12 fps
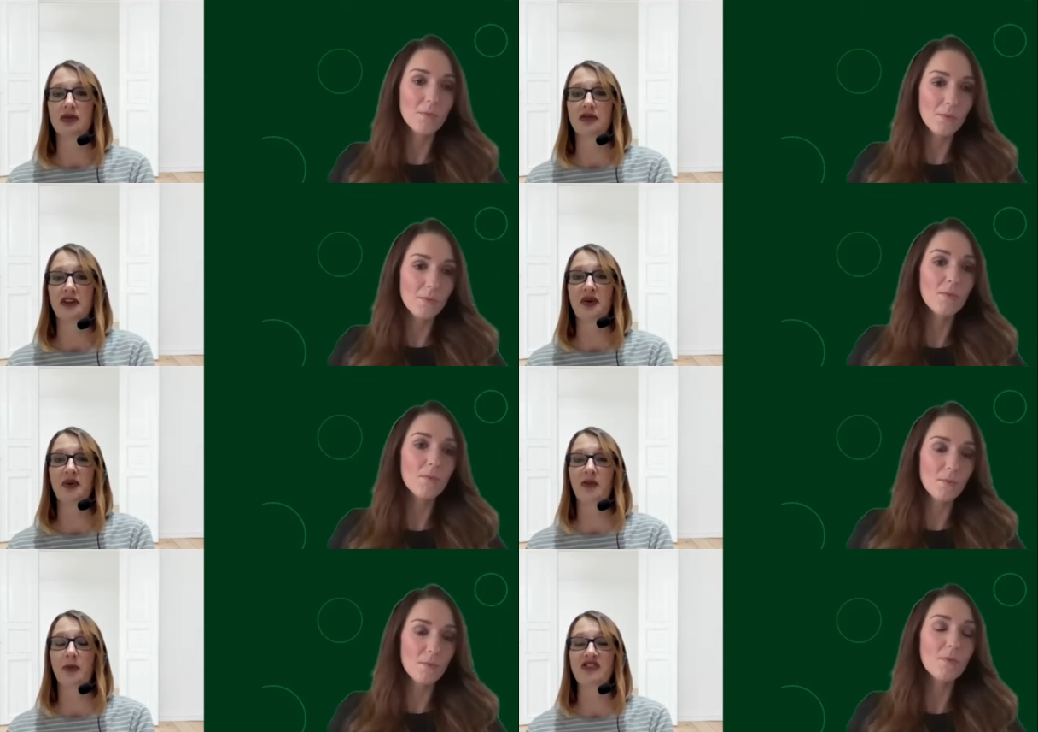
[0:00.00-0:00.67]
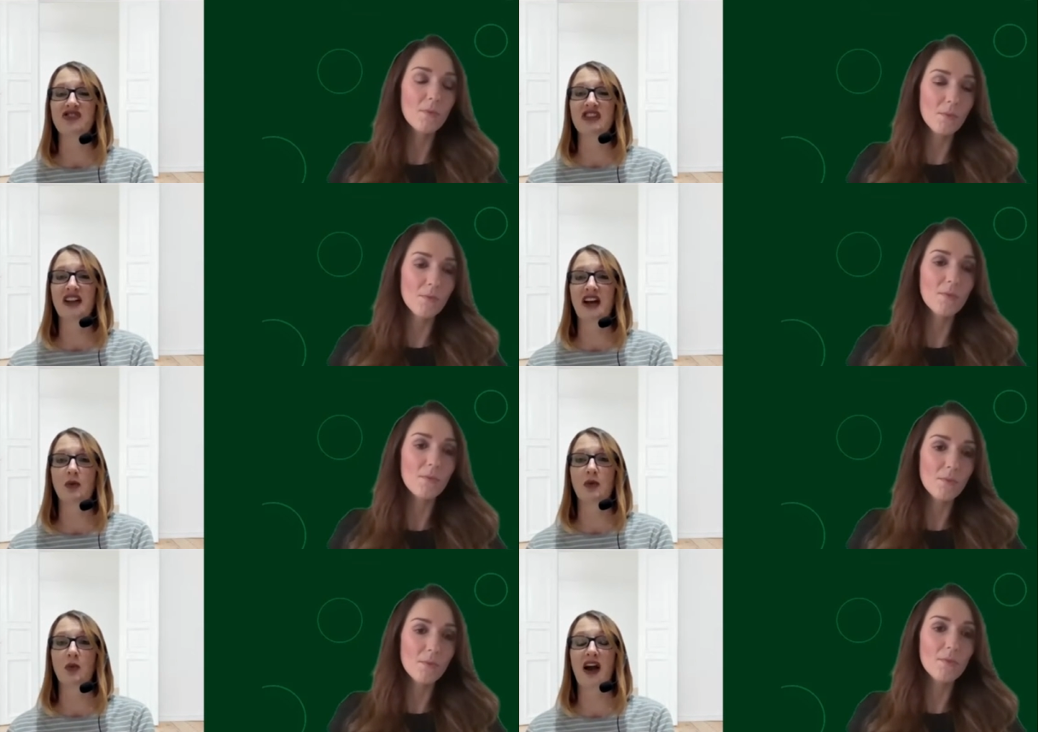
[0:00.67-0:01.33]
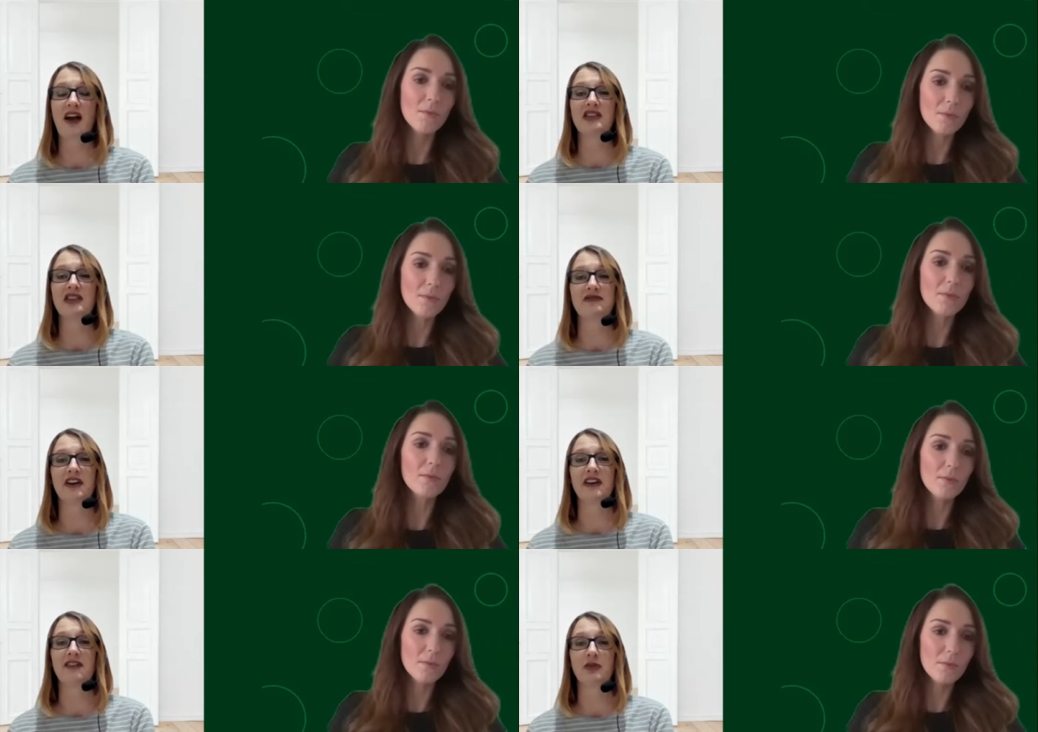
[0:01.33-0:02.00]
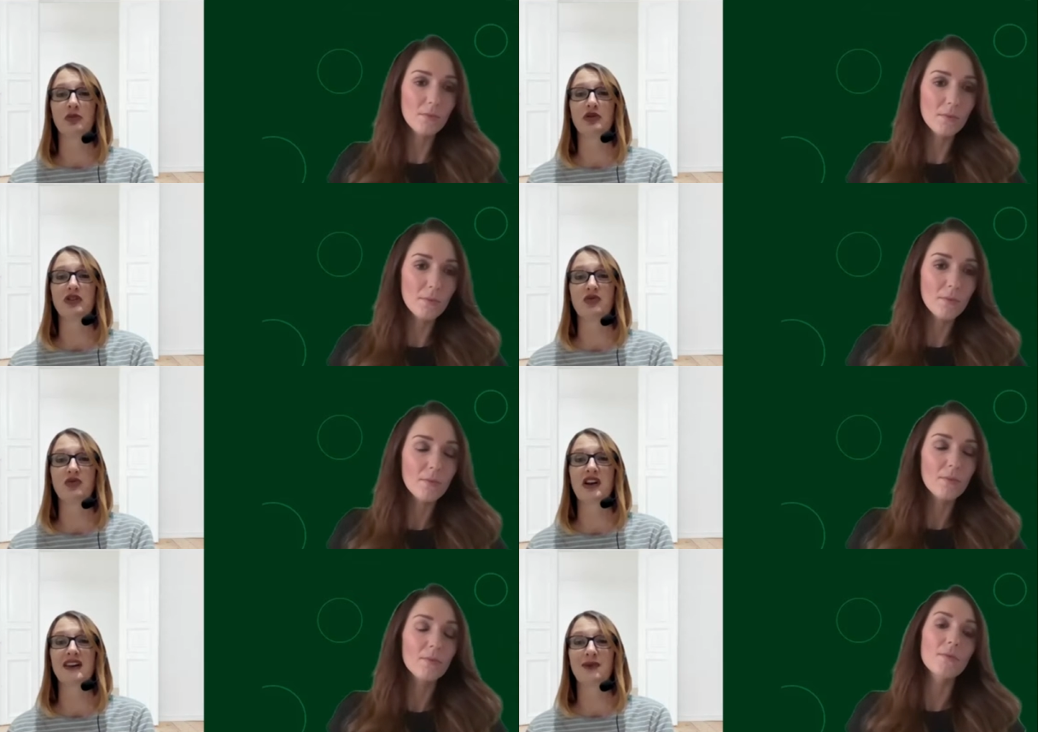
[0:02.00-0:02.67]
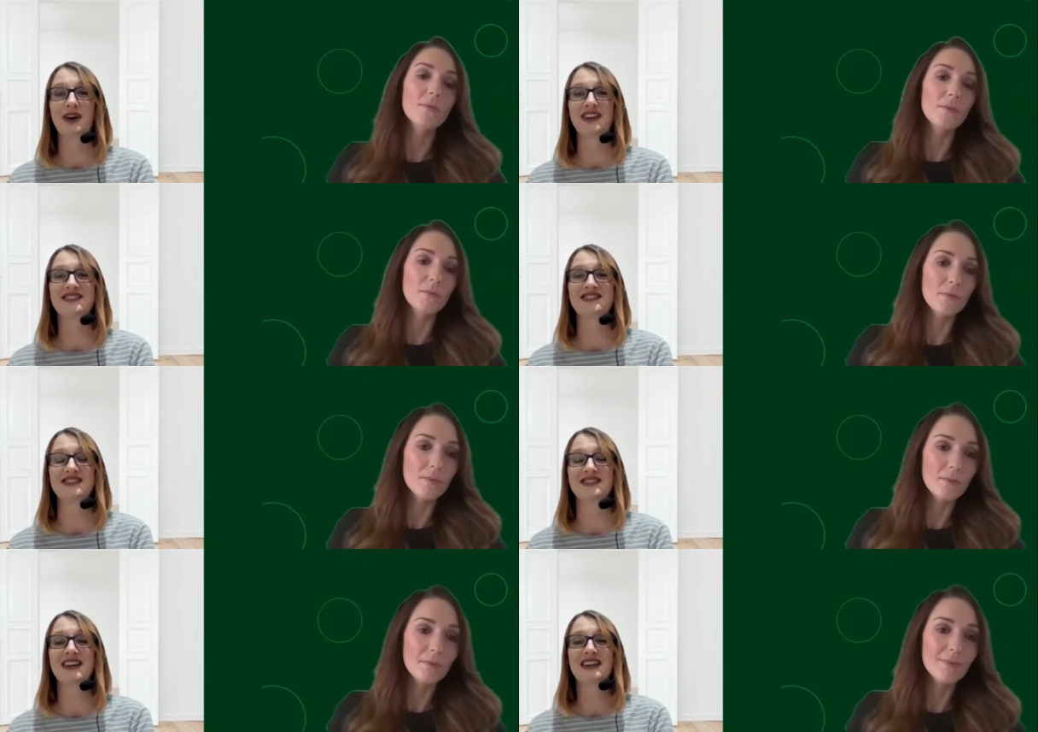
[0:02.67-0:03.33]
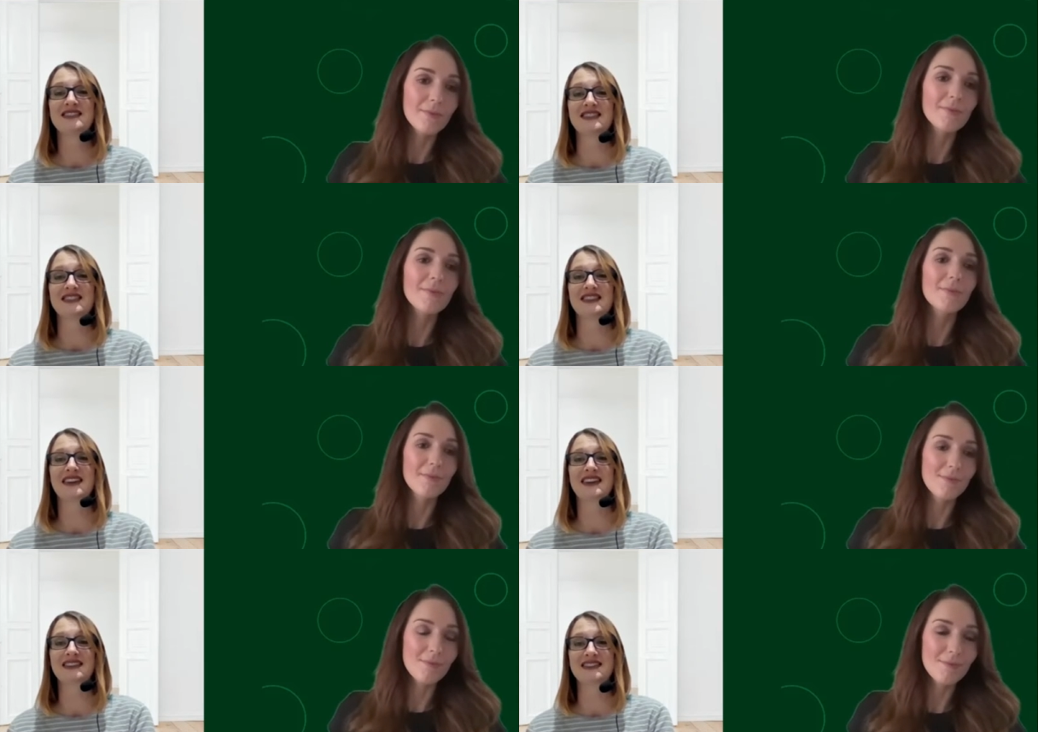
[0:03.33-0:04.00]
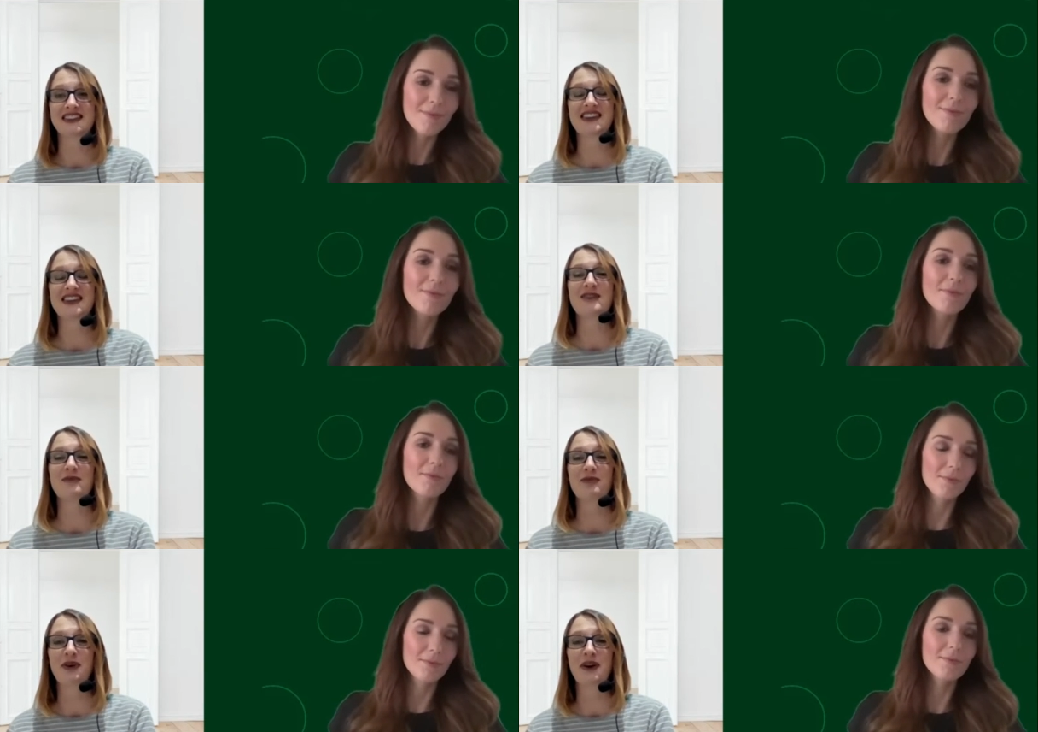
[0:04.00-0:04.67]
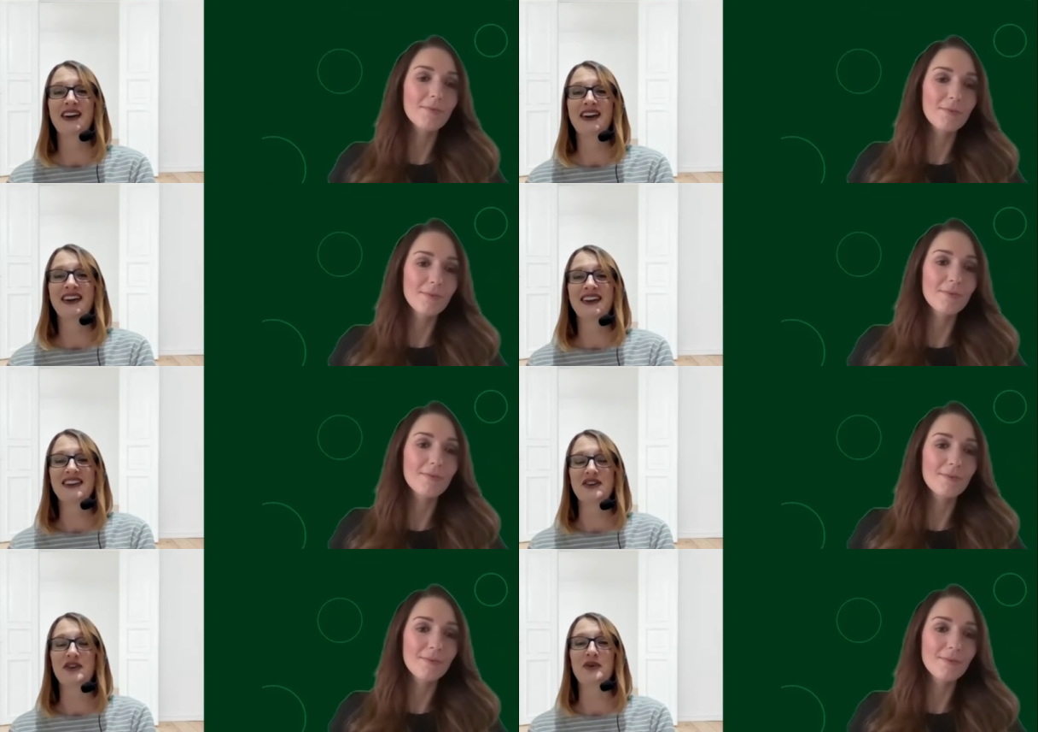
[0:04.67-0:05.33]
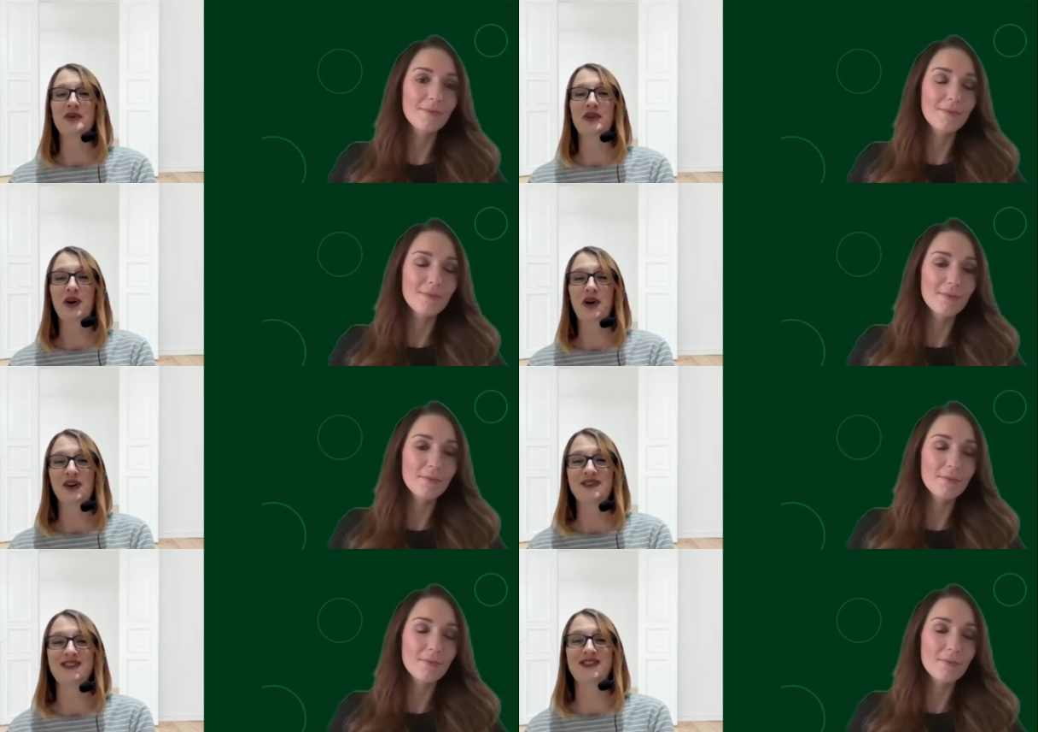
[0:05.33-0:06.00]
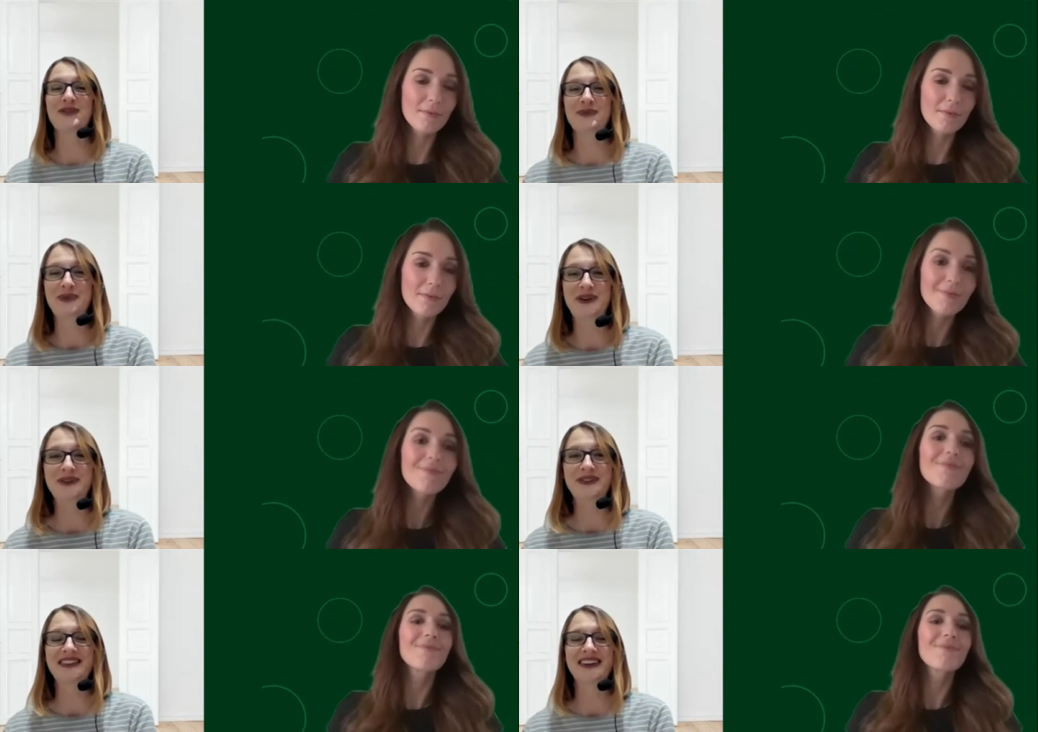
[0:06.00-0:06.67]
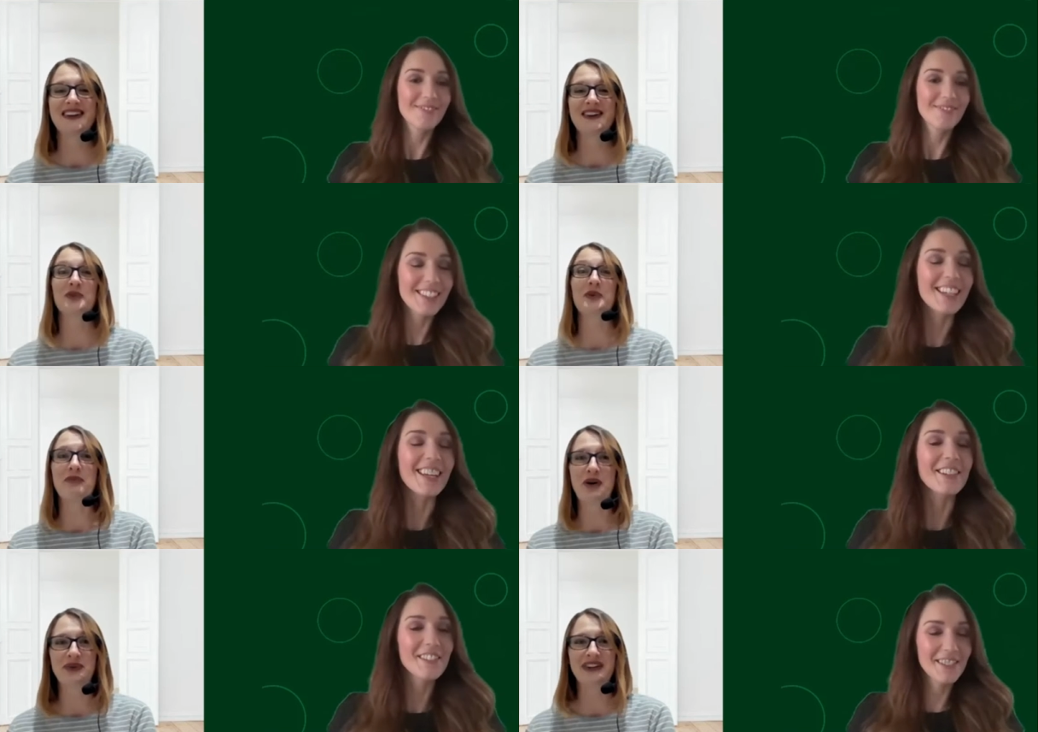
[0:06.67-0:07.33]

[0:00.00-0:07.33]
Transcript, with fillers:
Speaker 1: You know, especially now when we're having to find some pretty creative ways to to to keep you know the cars on the road uh, remotely,